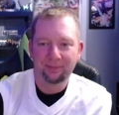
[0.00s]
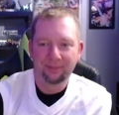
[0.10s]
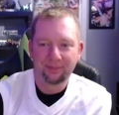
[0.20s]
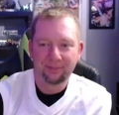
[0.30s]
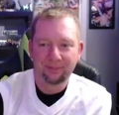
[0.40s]

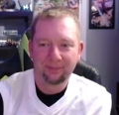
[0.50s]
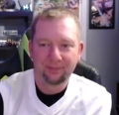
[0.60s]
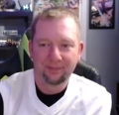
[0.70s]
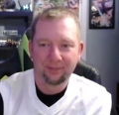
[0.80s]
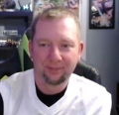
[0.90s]

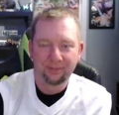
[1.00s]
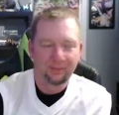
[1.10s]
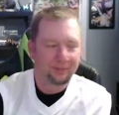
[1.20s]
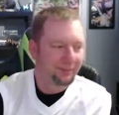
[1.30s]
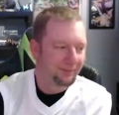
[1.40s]

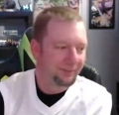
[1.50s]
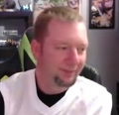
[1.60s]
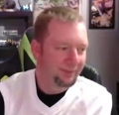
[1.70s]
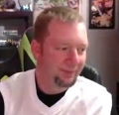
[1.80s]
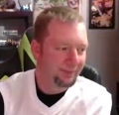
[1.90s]

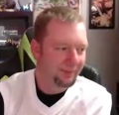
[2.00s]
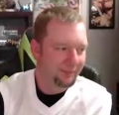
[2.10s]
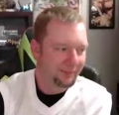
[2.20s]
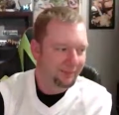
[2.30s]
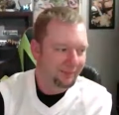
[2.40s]

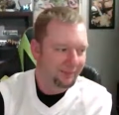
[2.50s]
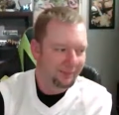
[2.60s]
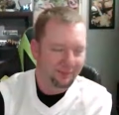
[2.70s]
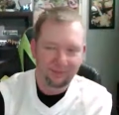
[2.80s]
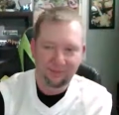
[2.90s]

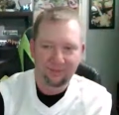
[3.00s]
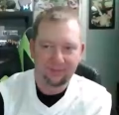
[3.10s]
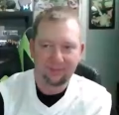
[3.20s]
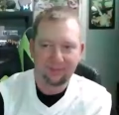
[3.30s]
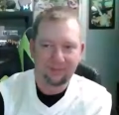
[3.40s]

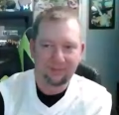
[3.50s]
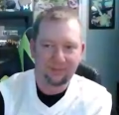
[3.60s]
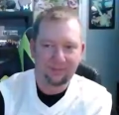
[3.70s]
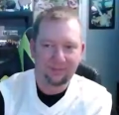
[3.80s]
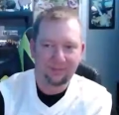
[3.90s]

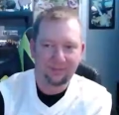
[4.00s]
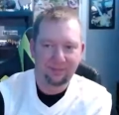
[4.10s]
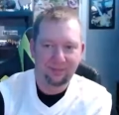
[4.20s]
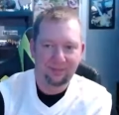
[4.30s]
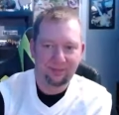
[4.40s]

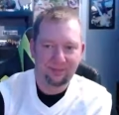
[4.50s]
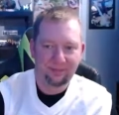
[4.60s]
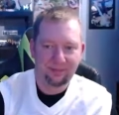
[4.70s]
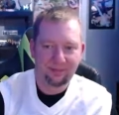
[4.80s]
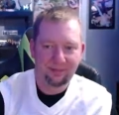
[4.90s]

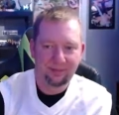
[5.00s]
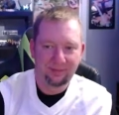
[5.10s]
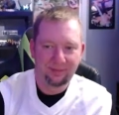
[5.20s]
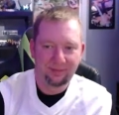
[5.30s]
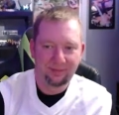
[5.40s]

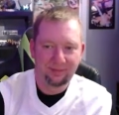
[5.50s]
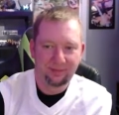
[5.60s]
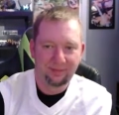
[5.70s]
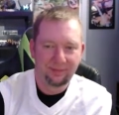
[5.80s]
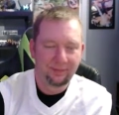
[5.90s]

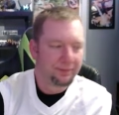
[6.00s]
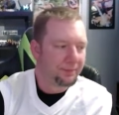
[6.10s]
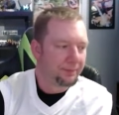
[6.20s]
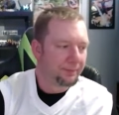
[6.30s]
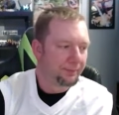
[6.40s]

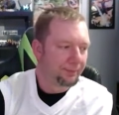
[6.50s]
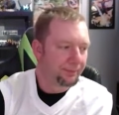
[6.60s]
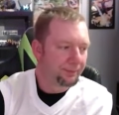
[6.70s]
(no one is talking)